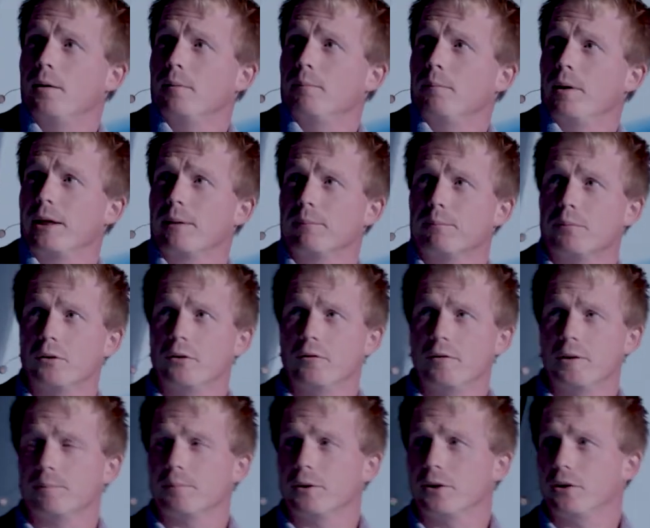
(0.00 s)
By
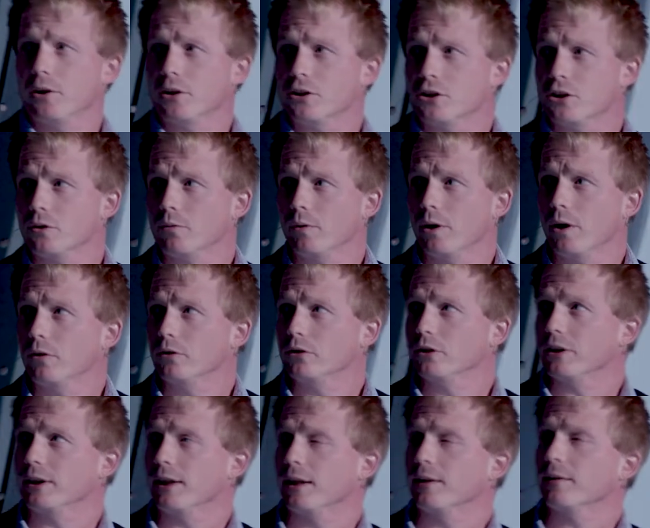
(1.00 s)
improving production, we
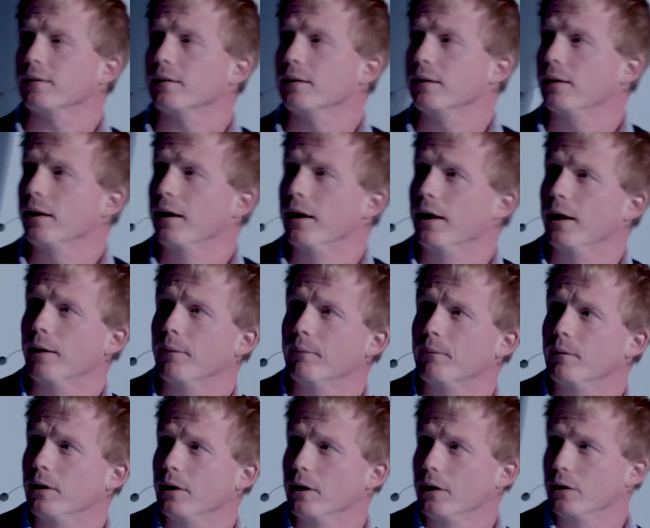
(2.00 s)
also get a
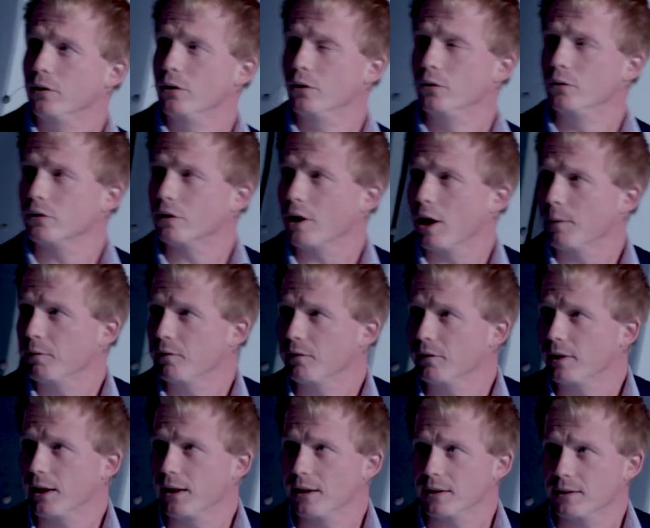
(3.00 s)
new type of
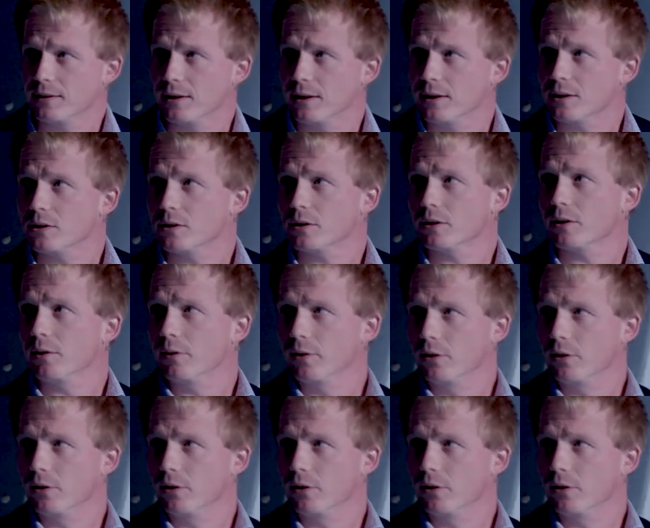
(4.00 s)
data sets.